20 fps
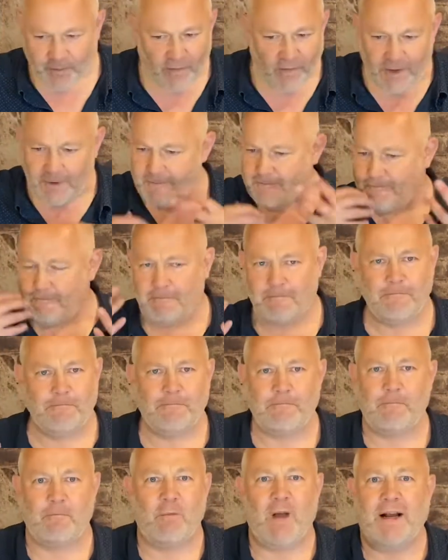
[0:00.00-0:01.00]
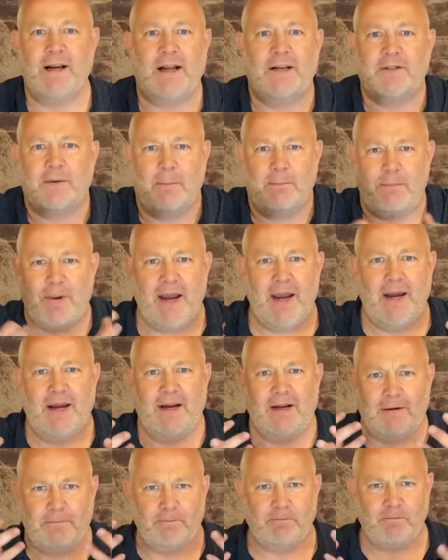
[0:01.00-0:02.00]
And it's a
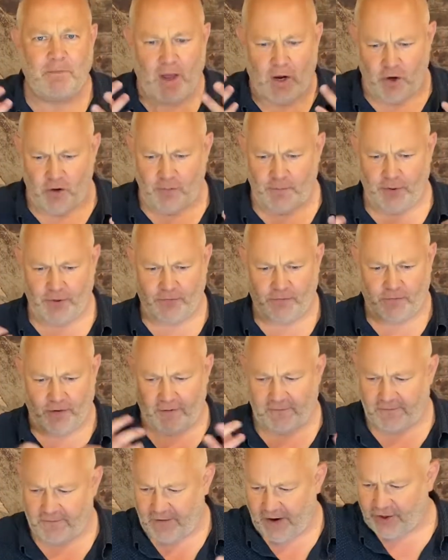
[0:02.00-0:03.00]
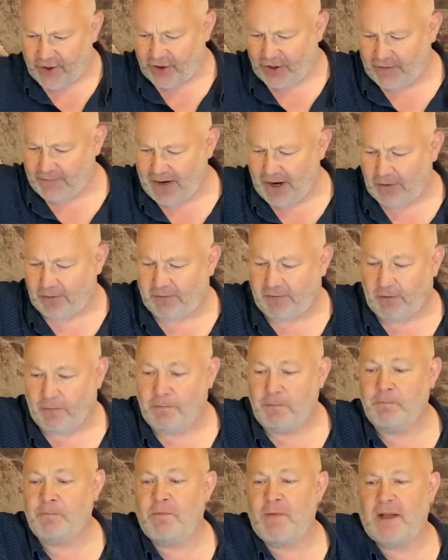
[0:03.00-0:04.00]
big, open, refreshing mouthful.
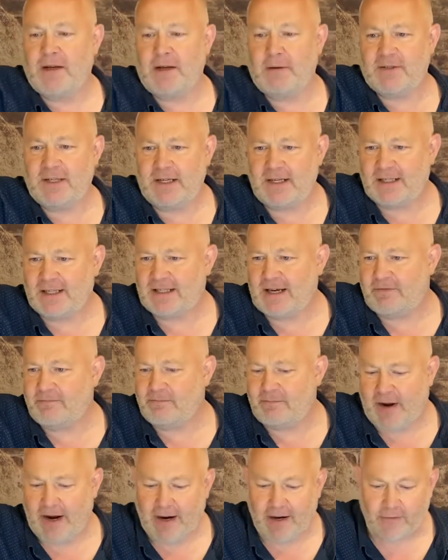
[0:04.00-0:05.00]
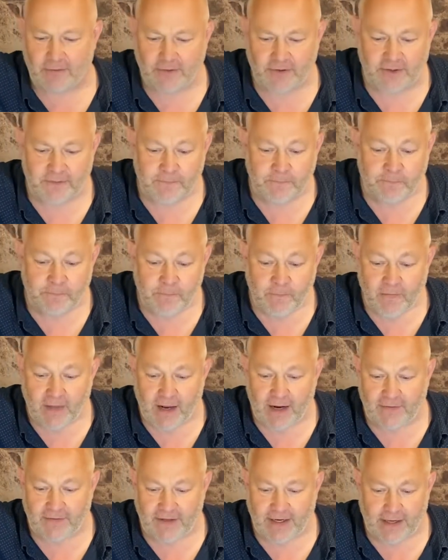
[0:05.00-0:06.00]
It comes in at £7,
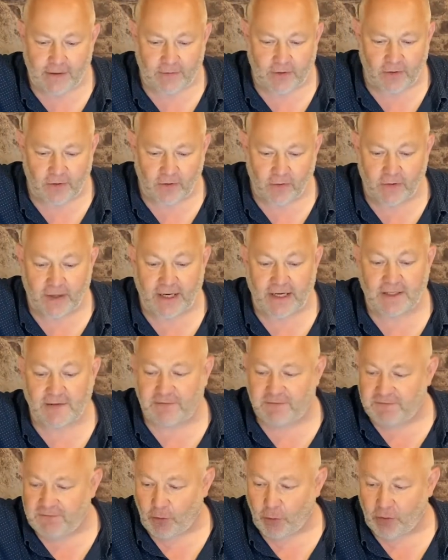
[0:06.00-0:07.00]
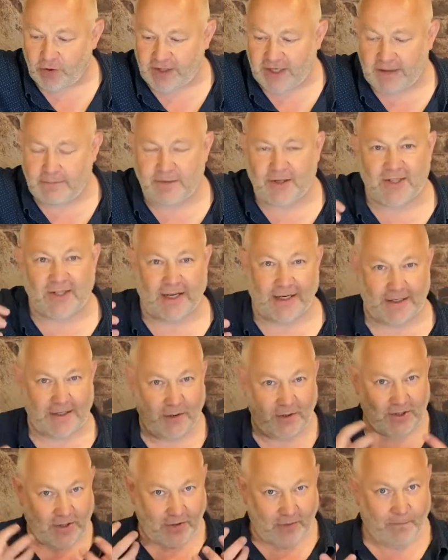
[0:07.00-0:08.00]
and the alcohol on it is 14%. So
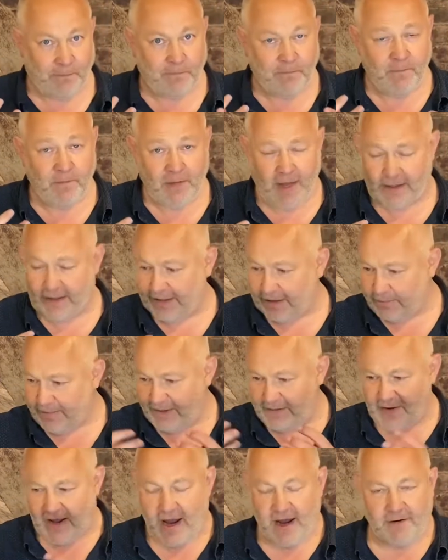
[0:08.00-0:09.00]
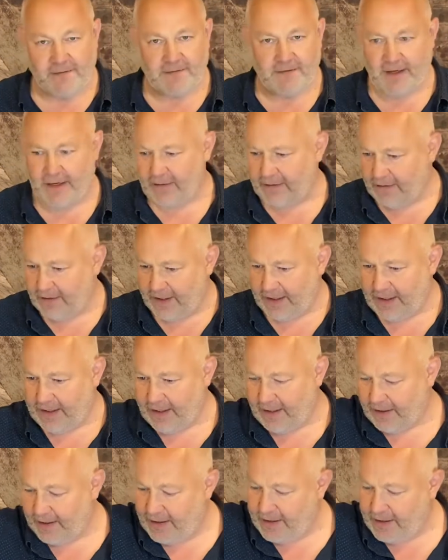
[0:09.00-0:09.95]
it's a little bit heftier than the